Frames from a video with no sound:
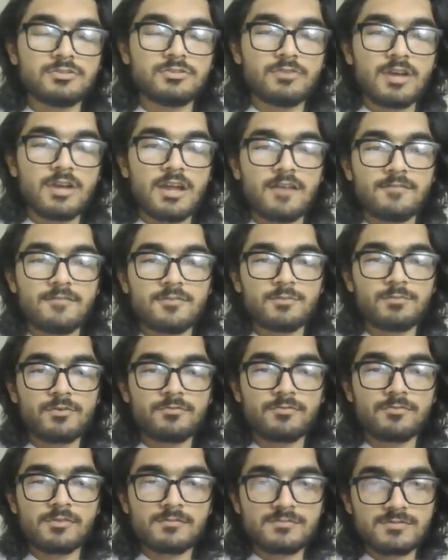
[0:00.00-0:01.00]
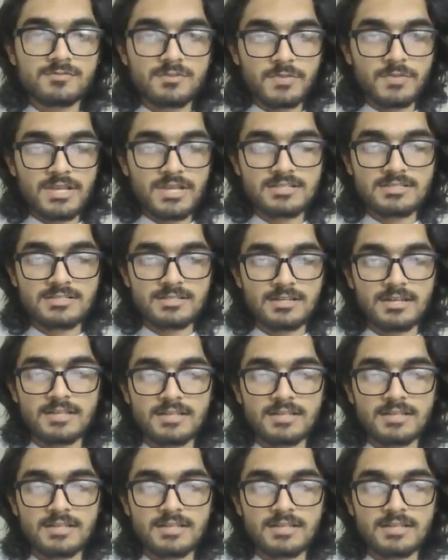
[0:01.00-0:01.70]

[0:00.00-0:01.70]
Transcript: you have to perform some action